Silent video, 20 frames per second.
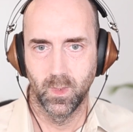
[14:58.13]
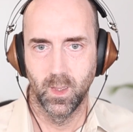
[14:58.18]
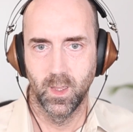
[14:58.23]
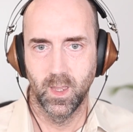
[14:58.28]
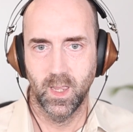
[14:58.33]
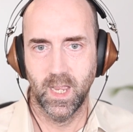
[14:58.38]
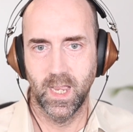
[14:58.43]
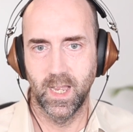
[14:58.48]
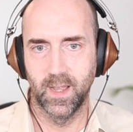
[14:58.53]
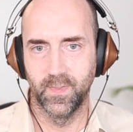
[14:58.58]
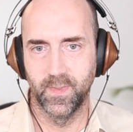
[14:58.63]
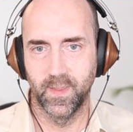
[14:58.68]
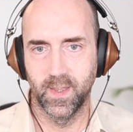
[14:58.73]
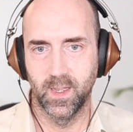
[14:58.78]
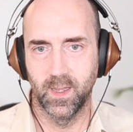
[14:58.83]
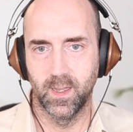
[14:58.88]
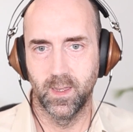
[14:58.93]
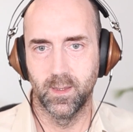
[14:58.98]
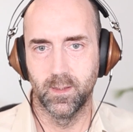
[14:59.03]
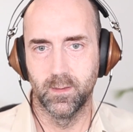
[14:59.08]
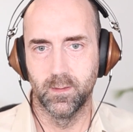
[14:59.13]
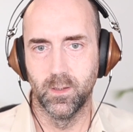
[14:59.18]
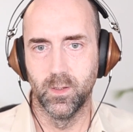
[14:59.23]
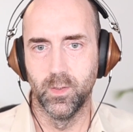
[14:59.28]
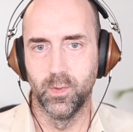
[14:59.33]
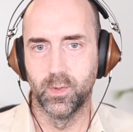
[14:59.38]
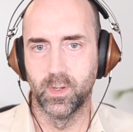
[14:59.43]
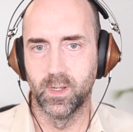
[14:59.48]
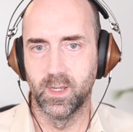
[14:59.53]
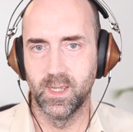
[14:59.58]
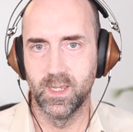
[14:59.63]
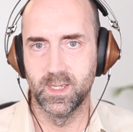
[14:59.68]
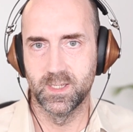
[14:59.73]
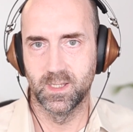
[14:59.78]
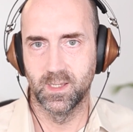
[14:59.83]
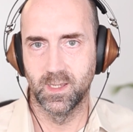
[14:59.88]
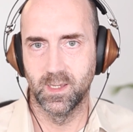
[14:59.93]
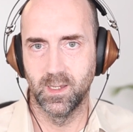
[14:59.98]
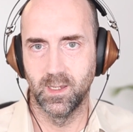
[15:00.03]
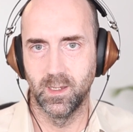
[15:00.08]
and then you can
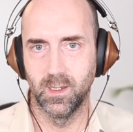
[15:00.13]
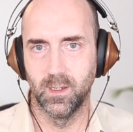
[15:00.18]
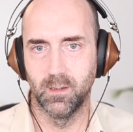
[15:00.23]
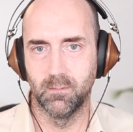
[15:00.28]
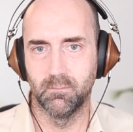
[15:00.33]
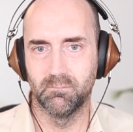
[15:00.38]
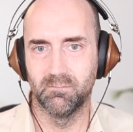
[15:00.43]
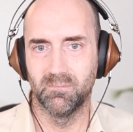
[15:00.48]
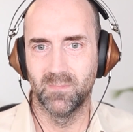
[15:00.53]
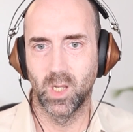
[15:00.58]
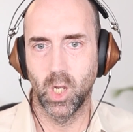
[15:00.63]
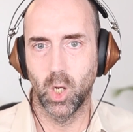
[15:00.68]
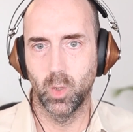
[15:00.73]
easily go